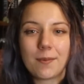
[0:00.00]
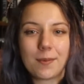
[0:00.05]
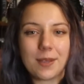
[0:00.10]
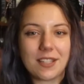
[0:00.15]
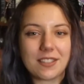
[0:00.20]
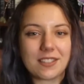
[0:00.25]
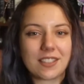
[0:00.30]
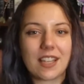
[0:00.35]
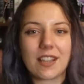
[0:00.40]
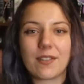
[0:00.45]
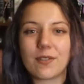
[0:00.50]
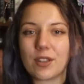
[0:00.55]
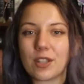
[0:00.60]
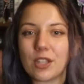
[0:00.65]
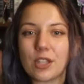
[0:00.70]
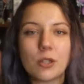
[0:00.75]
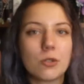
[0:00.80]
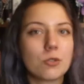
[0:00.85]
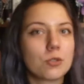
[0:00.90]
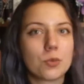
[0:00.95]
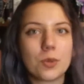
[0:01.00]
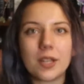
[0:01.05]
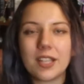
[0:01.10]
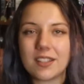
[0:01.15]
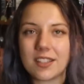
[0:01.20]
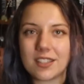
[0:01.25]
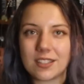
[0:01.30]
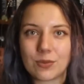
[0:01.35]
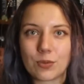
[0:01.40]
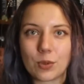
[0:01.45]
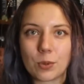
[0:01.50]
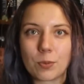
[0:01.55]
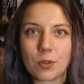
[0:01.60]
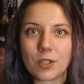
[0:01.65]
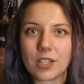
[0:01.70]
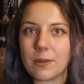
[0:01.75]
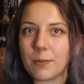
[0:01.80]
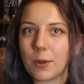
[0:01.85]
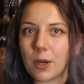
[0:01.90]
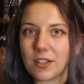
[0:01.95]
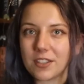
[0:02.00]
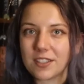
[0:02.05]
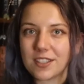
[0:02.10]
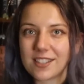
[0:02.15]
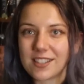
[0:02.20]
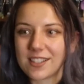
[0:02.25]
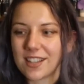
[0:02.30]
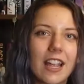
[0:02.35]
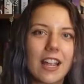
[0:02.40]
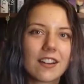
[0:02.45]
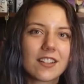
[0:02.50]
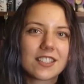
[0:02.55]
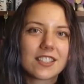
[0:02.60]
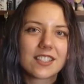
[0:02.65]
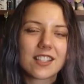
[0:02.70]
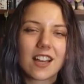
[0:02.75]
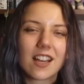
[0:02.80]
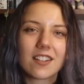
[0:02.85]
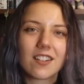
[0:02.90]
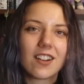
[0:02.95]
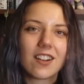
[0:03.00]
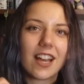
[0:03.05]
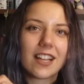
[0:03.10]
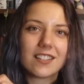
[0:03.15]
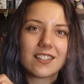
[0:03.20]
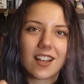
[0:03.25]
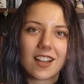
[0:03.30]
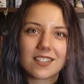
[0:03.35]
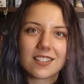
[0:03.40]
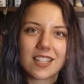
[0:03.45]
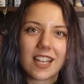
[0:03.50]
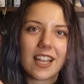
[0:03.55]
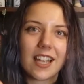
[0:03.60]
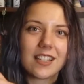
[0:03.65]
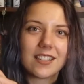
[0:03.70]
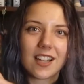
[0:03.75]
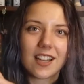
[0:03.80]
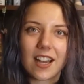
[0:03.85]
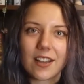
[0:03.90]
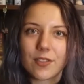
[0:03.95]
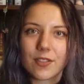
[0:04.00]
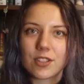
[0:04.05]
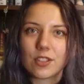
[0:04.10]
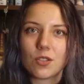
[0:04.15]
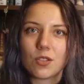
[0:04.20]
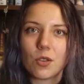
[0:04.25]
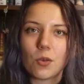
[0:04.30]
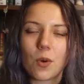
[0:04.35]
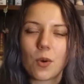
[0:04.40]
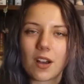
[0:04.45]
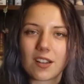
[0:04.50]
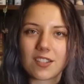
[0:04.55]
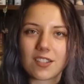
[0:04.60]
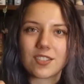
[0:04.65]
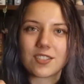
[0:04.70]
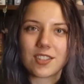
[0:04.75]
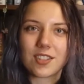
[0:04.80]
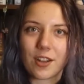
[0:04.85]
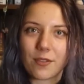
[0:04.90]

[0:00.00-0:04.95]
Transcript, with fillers: because I have a huge weakness for pretty books. Aristotle and Dante dive into the waters